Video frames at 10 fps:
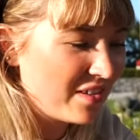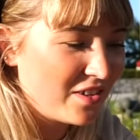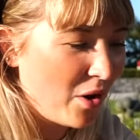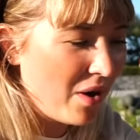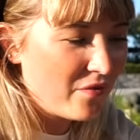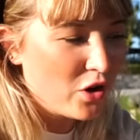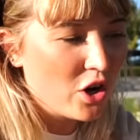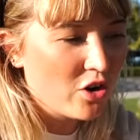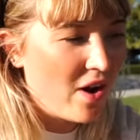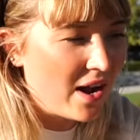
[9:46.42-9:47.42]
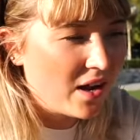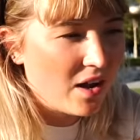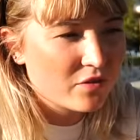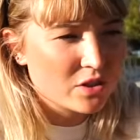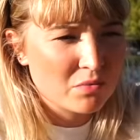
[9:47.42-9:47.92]
So I've got a cracker,
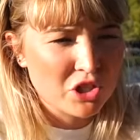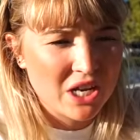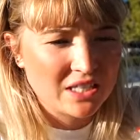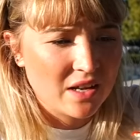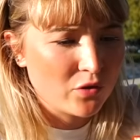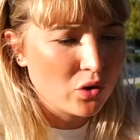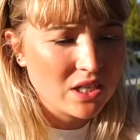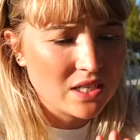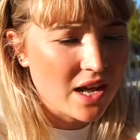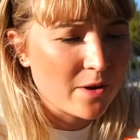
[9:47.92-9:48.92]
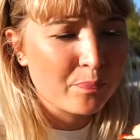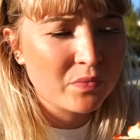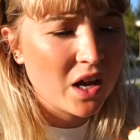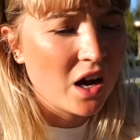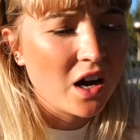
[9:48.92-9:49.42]
I've got some cheese, and I've got this like
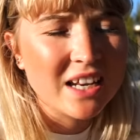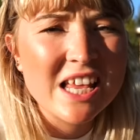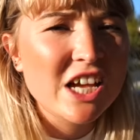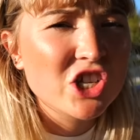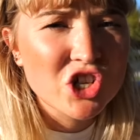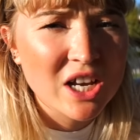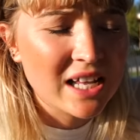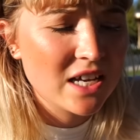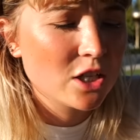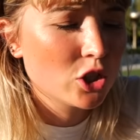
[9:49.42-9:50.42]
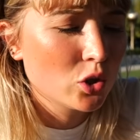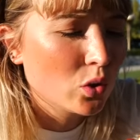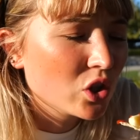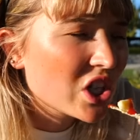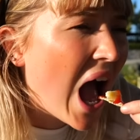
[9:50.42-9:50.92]
honey chili
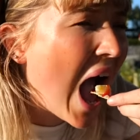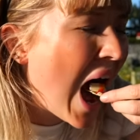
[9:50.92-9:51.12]
sauce.